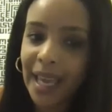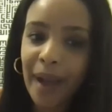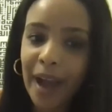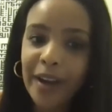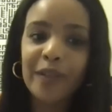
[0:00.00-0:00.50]

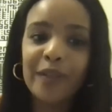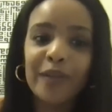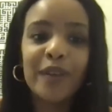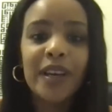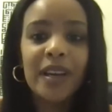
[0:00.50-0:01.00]
out of
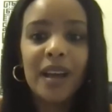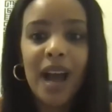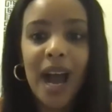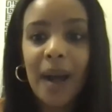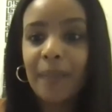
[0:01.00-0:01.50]

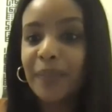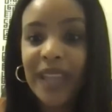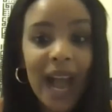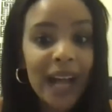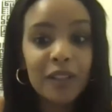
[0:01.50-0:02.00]

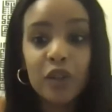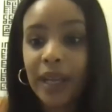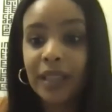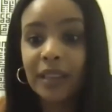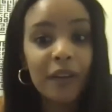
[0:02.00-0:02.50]
now. So
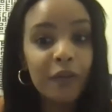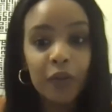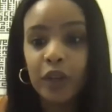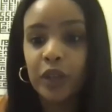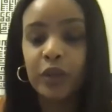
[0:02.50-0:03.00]
I'd love
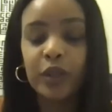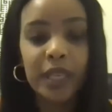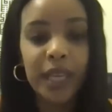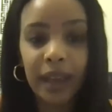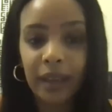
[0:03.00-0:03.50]
for you to
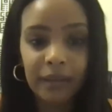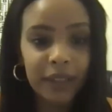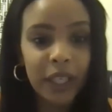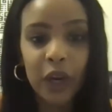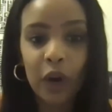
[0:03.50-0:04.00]
get,
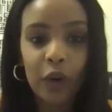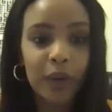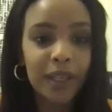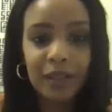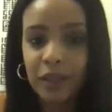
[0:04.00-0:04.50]

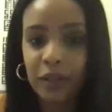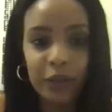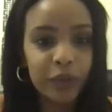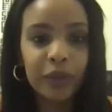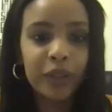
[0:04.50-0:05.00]
into